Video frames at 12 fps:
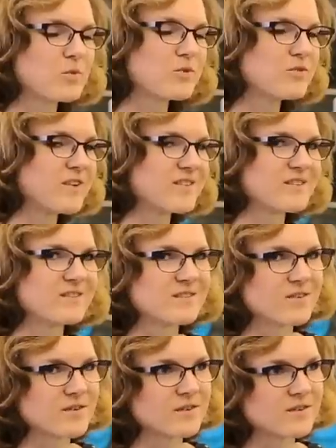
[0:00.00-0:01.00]
Mobile devices
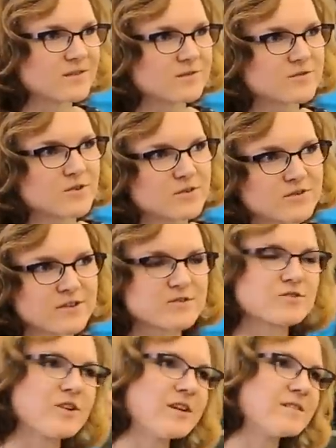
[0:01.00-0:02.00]
are full of
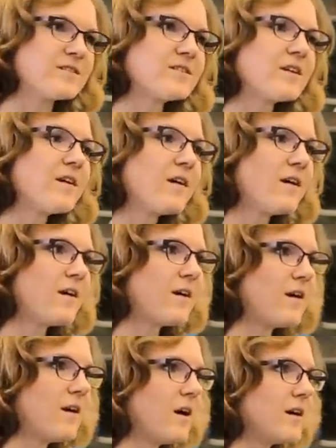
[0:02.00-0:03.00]
constraints.
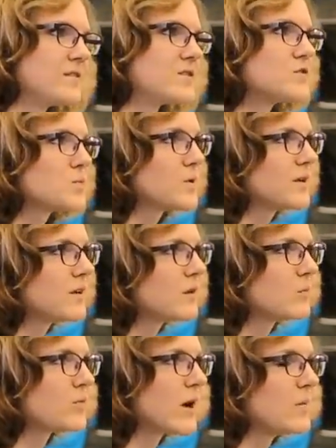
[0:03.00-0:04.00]
Uh, and since we
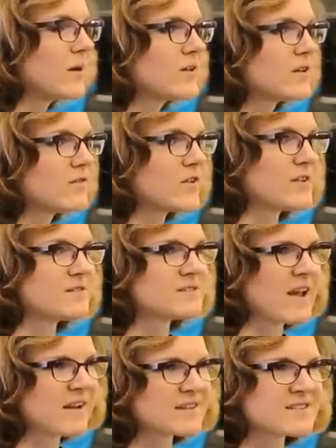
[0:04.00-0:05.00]
are primarily a very
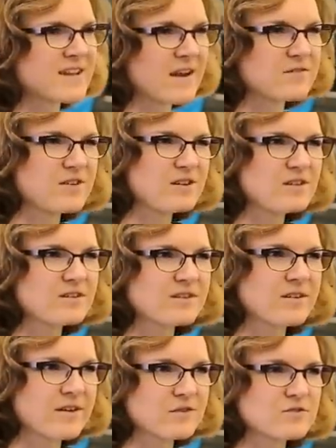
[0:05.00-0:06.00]
text-heavy
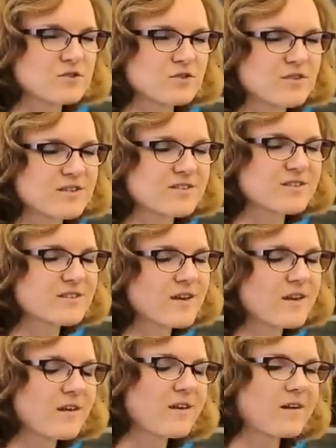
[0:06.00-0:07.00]
kind of service,
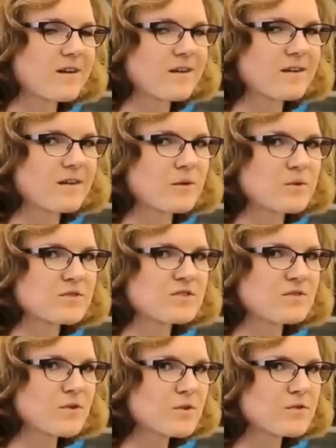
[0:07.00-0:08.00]
it was
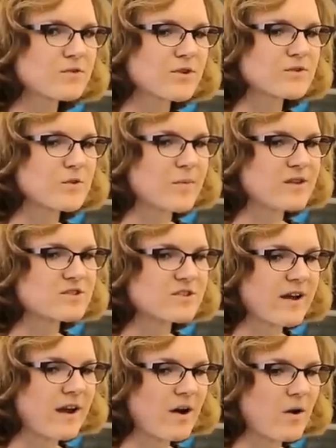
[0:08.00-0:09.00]
difficult for us to imagine
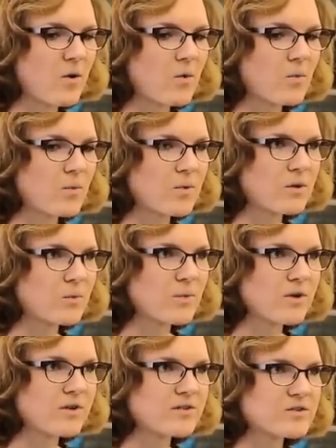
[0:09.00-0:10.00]
how we
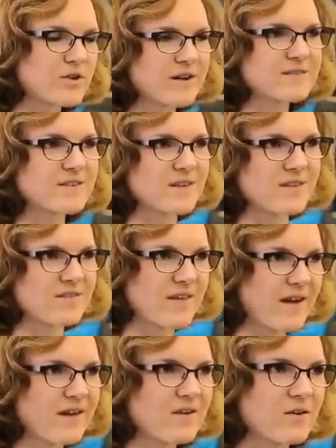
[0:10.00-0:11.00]
would translate
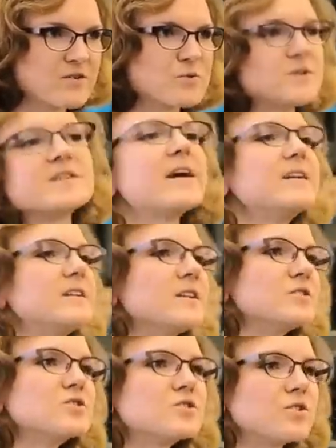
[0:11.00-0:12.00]
that onto a tiny
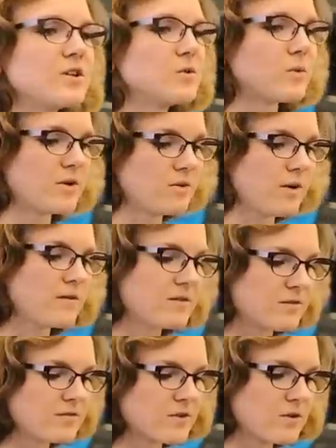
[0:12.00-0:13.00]
touch screen where you had
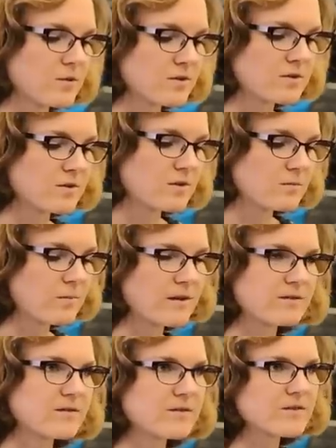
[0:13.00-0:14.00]
to fiddle with little
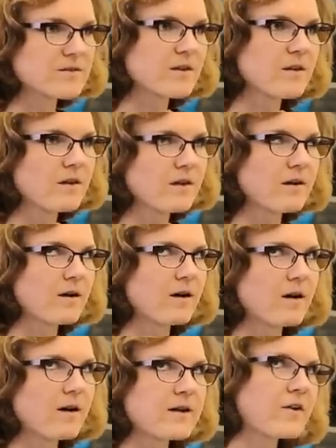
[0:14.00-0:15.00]
buttons.
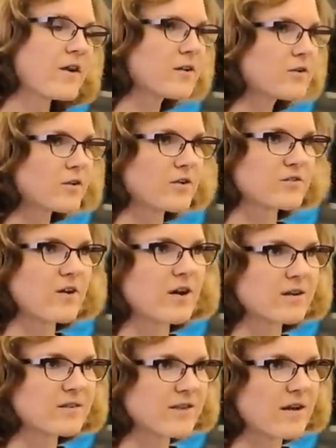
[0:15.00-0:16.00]
Uh, and our editor is
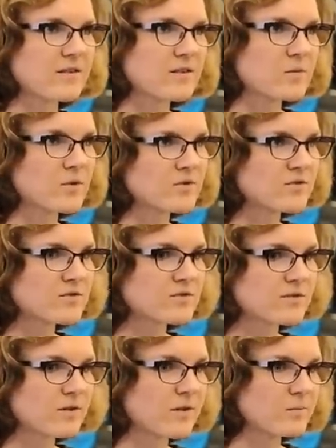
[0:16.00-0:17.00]
not exactly the most
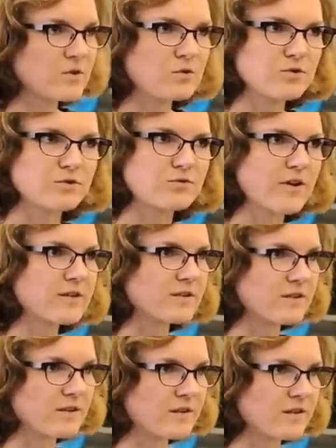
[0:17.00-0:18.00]
um,
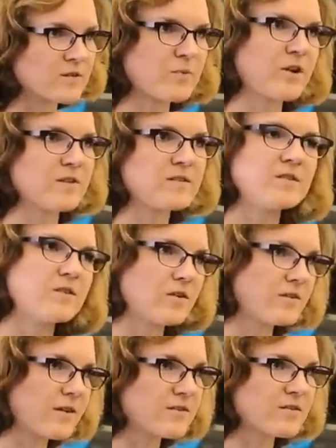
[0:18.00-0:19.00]
user-friendly experience even
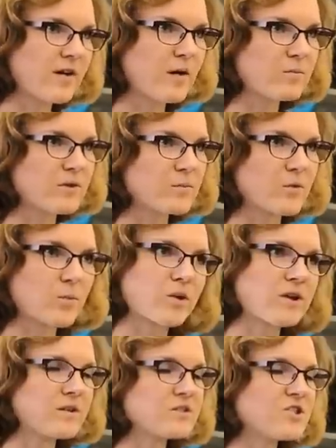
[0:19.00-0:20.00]
on desktop, and we're
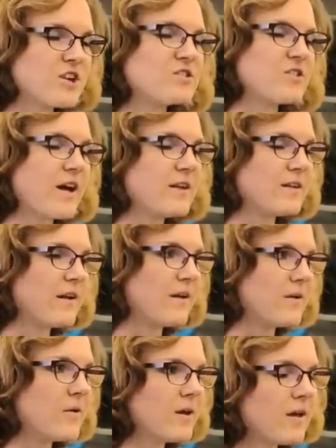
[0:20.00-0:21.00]
working to change that
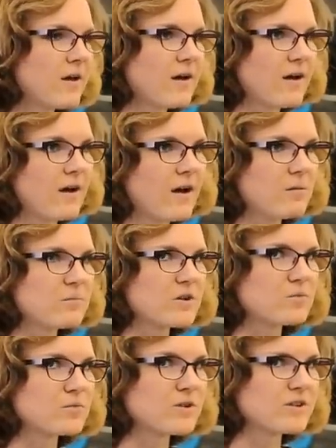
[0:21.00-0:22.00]
now. Uh,
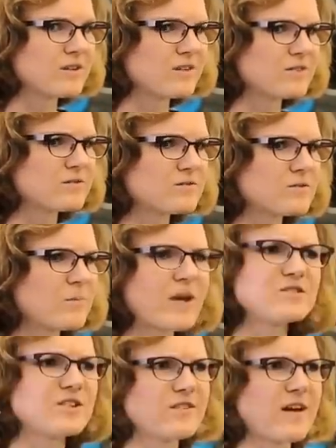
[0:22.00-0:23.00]
but really,
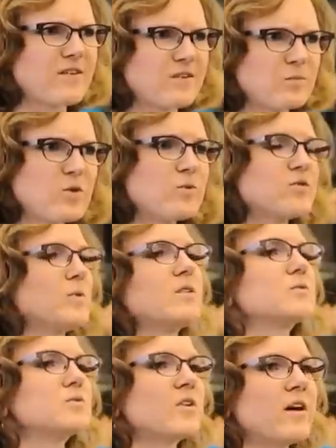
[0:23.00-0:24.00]
imagining that on a mobile
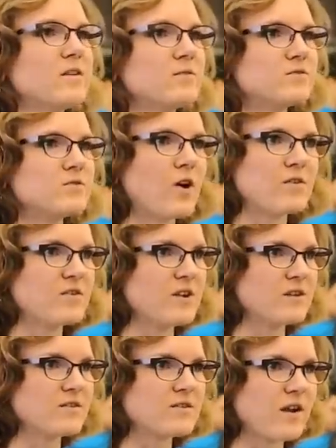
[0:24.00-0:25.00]
space was kind of
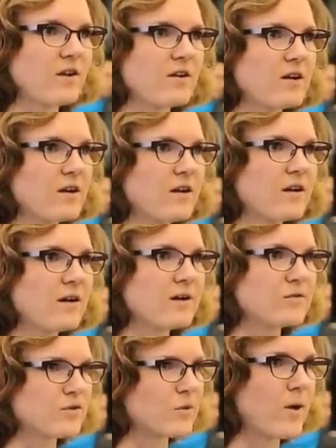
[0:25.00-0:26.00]
daunting and scary. Uh,
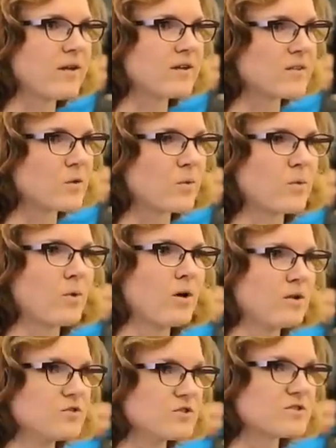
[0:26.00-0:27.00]
and for a while, I think we were
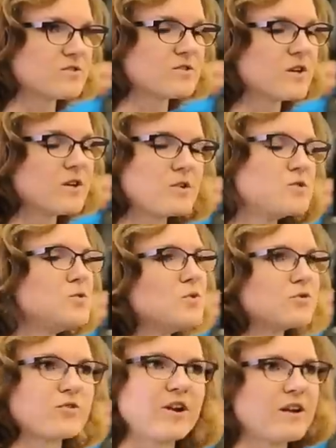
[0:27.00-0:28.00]
all just too
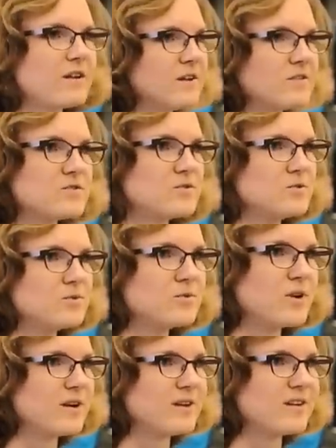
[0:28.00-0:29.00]
afraid and too
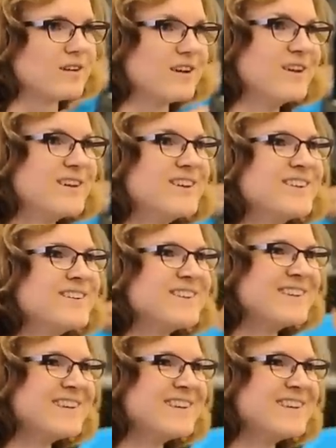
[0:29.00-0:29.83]
uh,